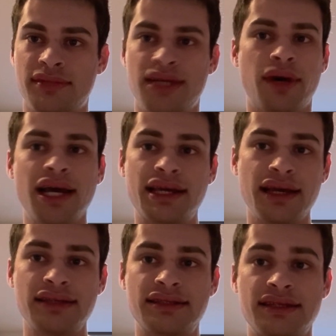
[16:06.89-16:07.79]
In my
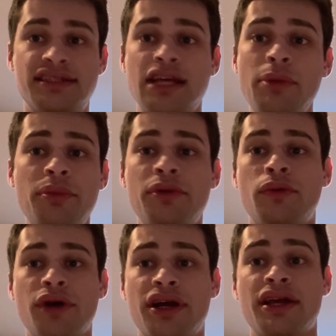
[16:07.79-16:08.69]
case, the step up in
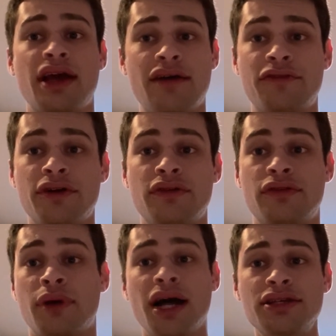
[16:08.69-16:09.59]
work and effort
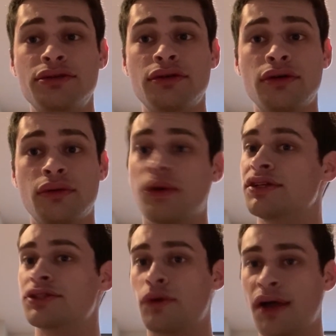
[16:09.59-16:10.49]
from high school
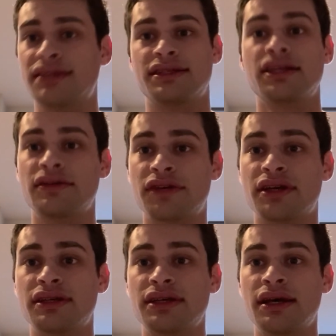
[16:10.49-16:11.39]
was quite
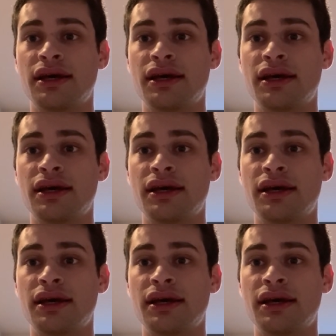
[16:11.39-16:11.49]
significant.